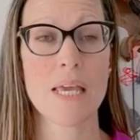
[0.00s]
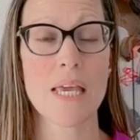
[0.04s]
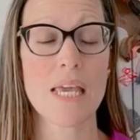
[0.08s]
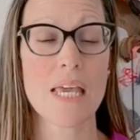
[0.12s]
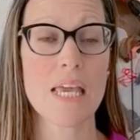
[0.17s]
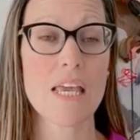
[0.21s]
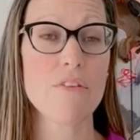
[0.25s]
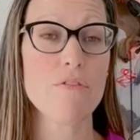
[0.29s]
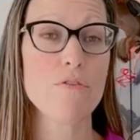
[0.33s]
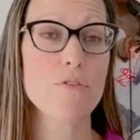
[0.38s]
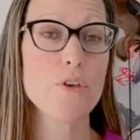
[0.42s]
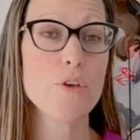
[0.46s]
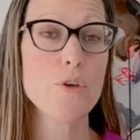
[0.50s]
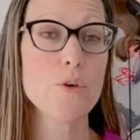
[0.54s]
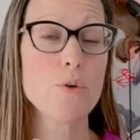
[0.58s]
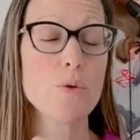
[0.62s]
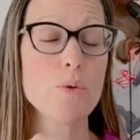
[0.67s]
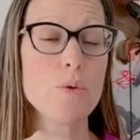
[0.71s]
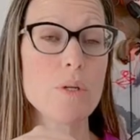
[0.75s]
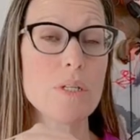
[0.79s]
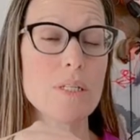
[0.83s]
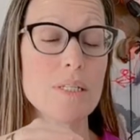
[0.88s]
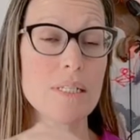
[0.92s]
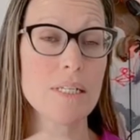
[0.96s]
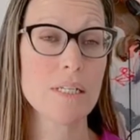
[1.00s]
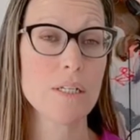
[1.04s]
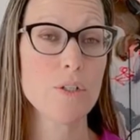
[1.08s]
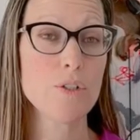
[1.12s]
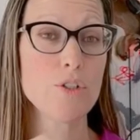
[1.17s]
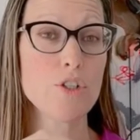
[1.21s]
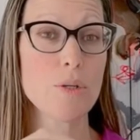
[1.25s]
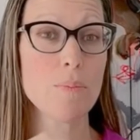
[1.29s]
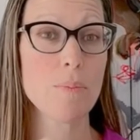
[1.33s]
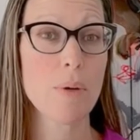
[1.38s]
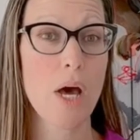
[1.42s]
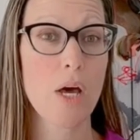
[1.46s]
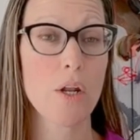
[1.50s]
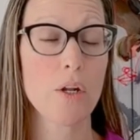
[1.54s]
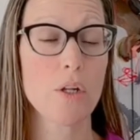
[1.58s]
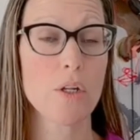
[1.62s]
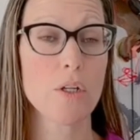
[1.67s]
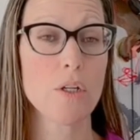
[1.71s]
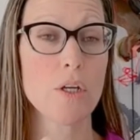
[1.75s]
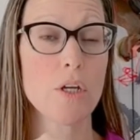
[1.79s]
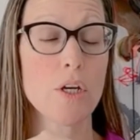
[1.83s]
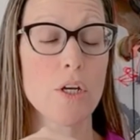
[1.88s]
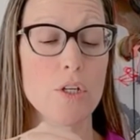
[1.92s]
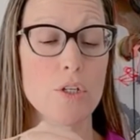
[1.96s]
If you tilt your
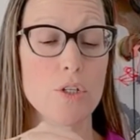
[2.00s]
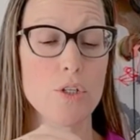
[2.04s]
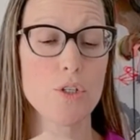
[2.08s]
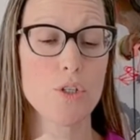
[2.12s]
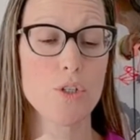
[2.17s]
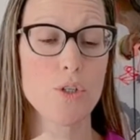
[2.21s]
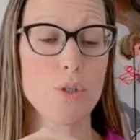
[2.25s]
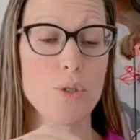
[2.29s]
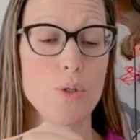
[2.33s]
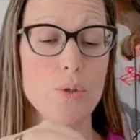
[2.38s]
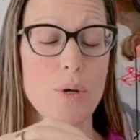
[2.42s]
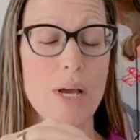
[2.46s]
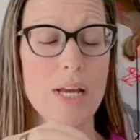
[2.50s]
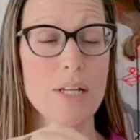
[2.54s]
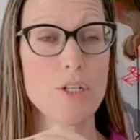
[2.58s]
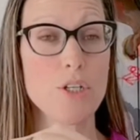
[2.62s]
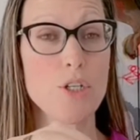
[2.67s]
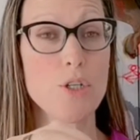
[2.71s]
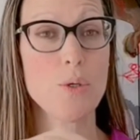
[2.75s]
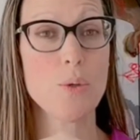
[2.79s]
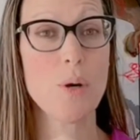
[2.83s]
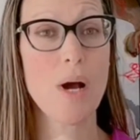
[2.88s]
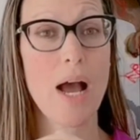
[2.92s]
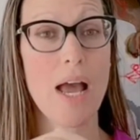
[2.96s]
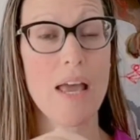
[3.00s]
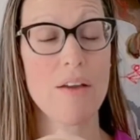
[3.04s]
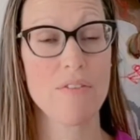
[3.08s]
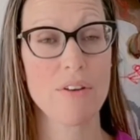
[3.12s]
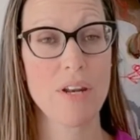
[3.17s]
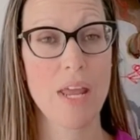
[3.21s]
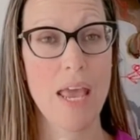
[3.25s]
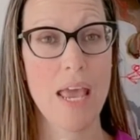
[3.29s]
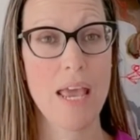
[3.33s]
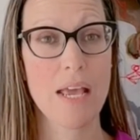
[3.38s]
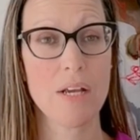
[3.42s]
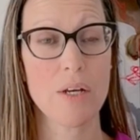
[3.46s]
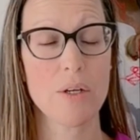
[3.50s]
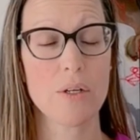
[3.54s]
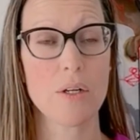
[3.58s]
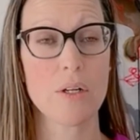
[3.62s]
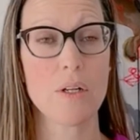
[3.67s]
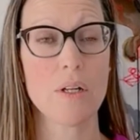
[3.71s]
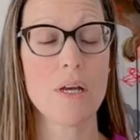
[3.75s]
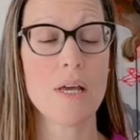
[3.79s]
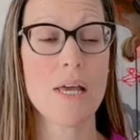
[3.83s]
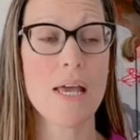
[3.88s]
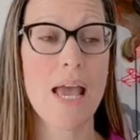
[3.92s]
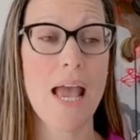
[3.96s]
bottle at too high of an
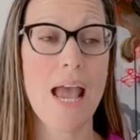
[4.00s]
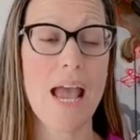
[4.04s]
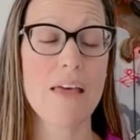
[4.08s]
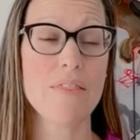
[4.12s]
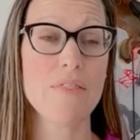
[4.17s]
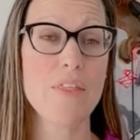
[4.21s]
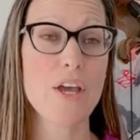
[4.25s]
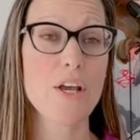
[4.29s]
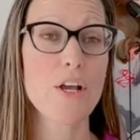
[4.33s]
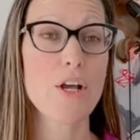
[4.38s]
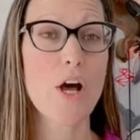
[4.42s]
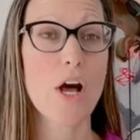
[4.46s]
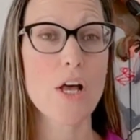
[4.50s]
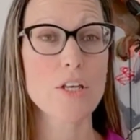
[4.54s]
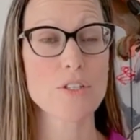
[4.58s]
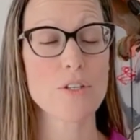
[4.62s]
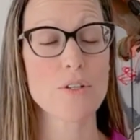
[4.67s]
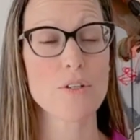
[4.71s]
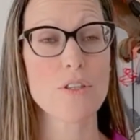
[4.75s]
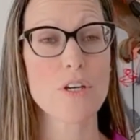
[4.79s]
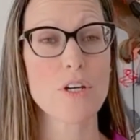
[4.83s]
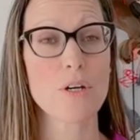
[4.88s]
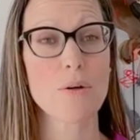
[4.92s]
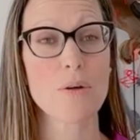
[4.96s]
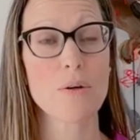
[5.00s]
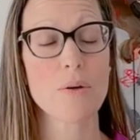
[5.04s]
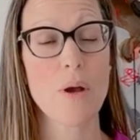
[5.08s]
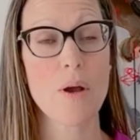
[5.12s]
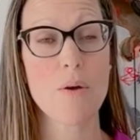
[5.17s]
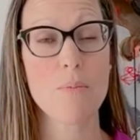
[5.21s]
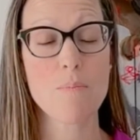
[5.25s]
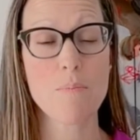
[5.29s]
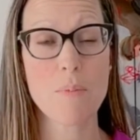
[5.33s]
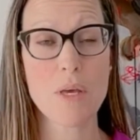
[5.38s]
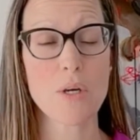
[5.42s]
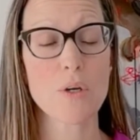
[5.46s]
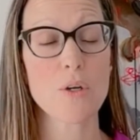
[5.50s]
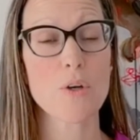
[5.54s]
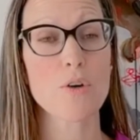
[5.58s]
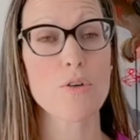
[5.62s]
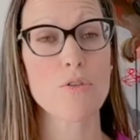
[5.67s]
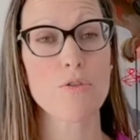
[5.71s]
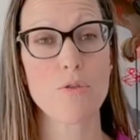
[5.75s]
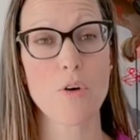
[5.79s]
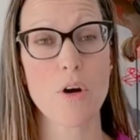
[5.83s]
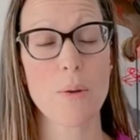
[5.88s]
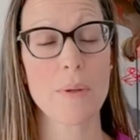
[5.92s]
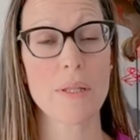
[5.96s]
angle and they guzzle their milk or
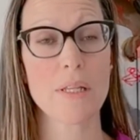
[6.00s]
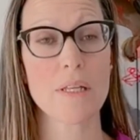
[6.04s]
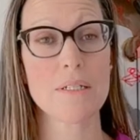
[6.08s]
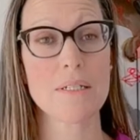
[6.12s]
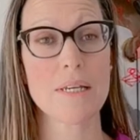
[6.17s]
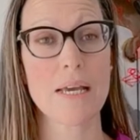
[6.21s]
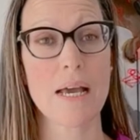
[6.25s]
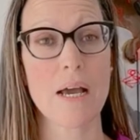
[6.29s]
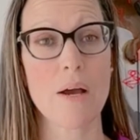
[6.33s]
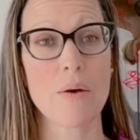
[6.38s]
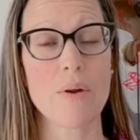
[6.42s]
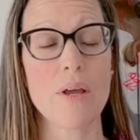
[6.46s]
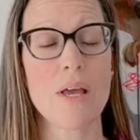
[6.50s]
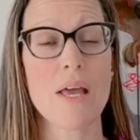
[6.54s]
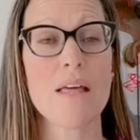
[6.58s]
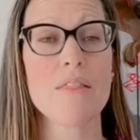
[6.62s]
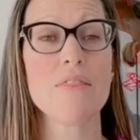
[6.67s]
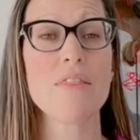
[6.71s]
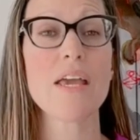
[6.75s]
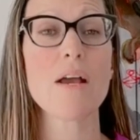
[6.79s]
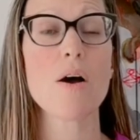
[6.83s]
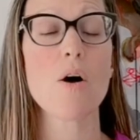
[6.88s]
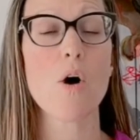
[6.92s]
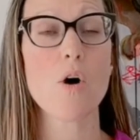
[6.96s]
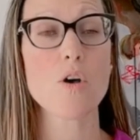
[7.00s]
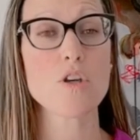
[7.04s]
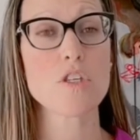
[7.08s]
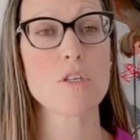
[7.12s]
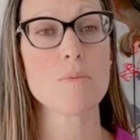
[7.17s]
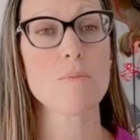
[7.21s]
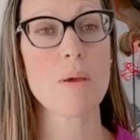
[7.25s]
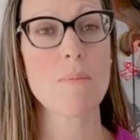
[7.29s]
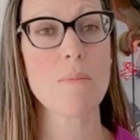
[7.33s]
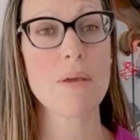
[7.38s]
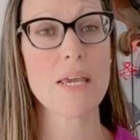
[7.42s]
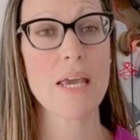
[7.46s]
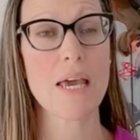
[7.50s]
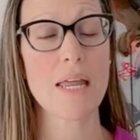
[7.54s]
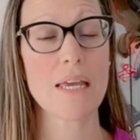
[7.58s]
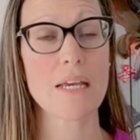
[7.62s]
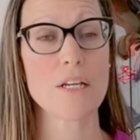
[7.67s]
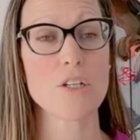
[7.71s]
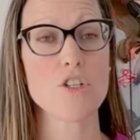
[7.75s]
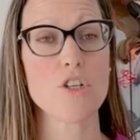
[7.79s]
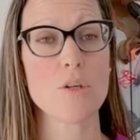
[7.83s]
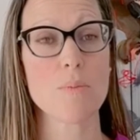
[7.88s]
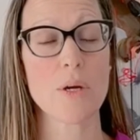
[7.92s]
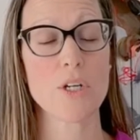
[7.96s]
formula down, they also may be getting
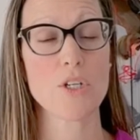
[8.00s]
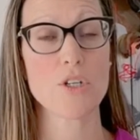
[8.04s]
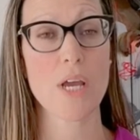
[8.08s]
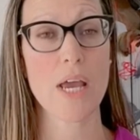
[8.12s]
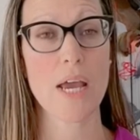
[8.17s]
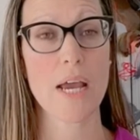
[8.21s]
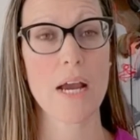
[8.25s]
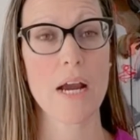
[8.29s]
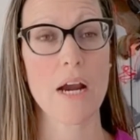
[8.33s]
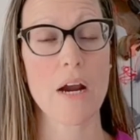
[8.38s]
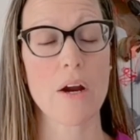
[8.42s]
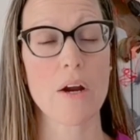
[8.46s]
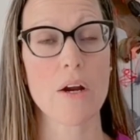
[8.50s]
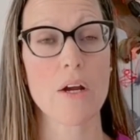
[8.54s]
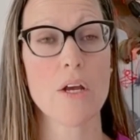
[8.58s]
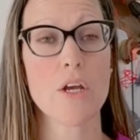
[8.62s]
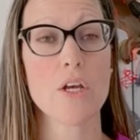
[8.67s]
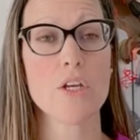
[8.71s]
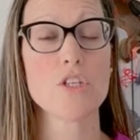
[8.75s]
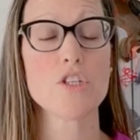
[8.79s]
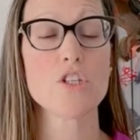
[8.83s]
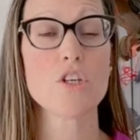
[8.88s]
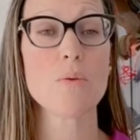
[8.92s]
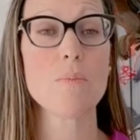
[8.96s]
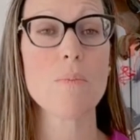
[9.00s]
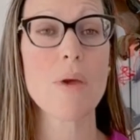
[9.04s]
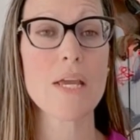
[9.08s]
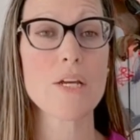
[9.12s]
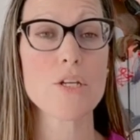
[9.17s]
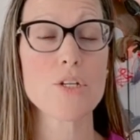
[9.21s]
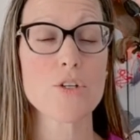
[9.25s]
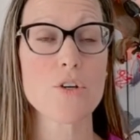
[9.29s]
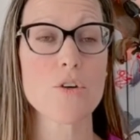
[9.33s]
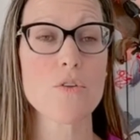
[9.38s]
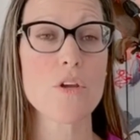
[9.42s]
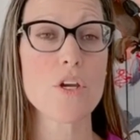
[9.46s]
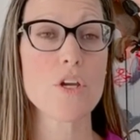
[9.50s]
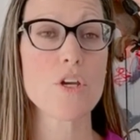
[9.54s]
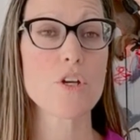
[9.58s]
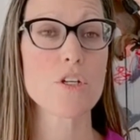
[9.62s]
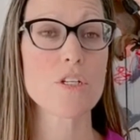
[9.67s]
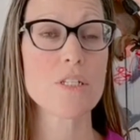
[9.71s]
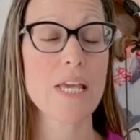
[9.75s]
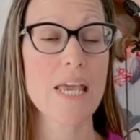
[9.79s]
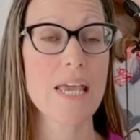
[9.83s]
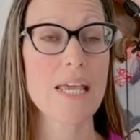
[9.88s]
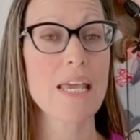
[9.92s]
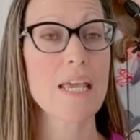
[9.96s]
too much air. So make sure that you're
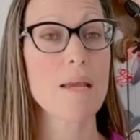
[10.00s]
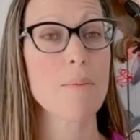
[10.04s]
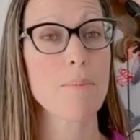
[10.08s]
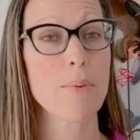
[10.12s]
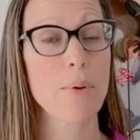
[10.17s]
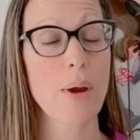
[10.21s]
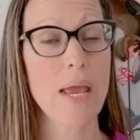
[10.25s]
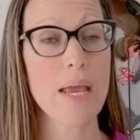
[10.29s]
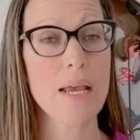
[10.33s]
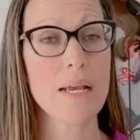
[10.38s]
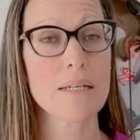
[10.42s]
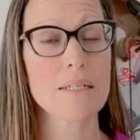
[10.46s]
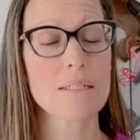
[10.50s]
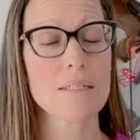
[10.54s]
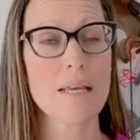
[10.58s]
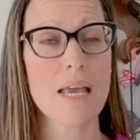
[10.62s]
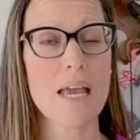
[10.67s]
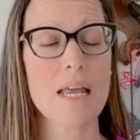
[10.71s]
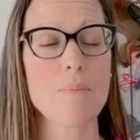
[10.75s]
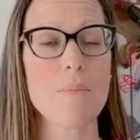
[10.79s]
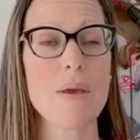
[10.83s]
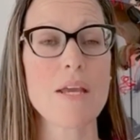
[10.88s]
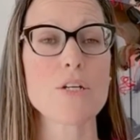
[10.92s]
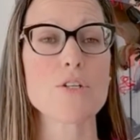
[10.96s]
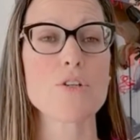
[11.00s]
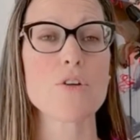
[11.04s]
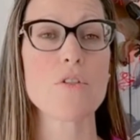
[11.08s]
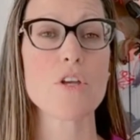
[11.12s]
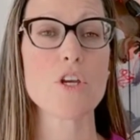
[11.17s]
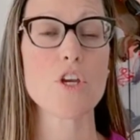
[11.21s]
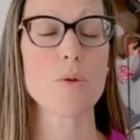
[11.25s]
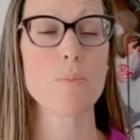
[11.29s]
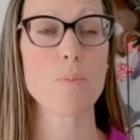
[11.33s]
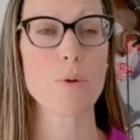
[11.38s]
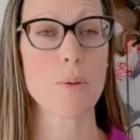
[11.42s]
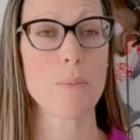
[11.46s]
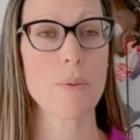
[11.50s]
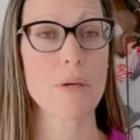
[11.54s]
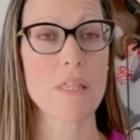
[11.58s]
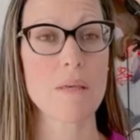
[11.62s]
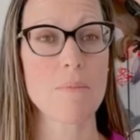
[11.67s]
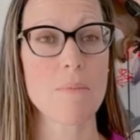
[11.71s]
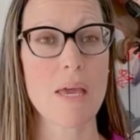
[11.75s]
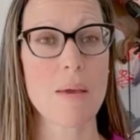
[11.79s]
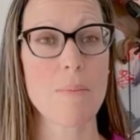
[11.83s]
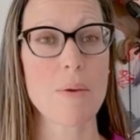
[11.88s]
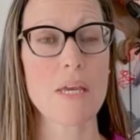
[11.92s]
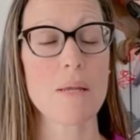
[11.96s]
taking breaks and make sure that you're burping the
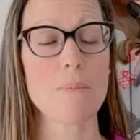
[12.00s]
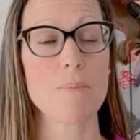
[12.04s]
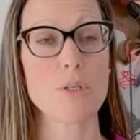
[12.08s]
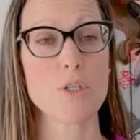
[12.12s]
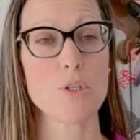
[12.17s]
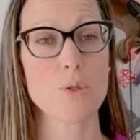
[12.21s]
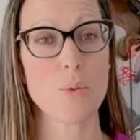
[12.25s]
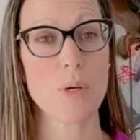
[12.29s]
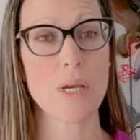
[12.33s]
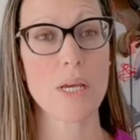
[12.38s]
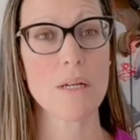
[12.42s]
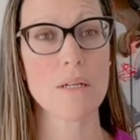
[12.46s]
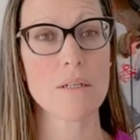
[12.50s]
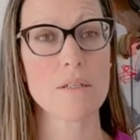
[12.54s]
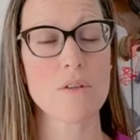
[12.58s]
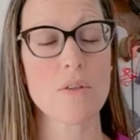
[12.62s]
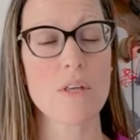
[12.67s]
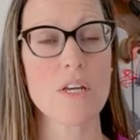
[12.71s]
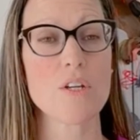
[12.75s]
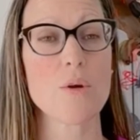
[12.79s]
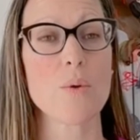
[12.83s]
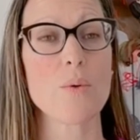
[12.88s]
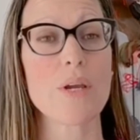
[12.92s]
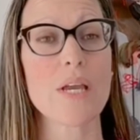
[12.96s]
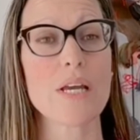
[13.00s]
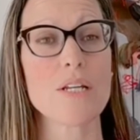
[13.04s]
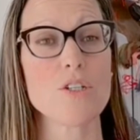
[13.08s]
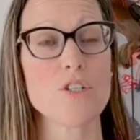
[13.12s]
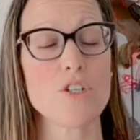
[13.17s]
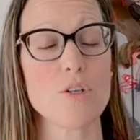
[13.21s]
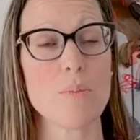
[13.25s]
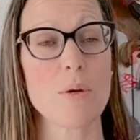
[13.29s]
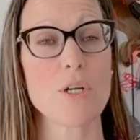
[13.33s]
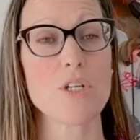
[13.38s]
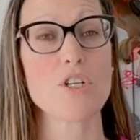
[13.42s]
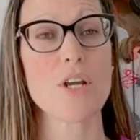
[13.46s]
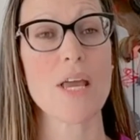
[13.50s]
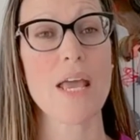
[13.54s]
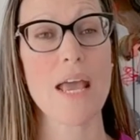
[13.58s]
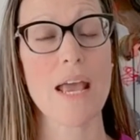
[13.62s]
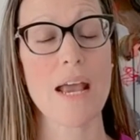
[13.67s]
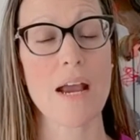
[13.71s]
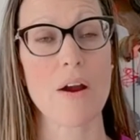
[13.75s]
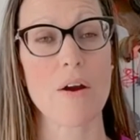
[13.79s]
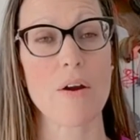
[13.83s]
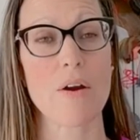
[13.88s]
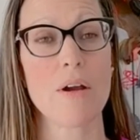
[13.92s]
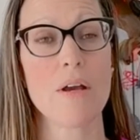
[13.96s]
baby in between so they don't get too much
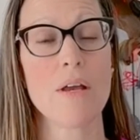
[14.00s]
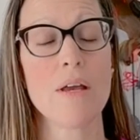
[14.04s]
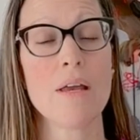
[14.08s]
air.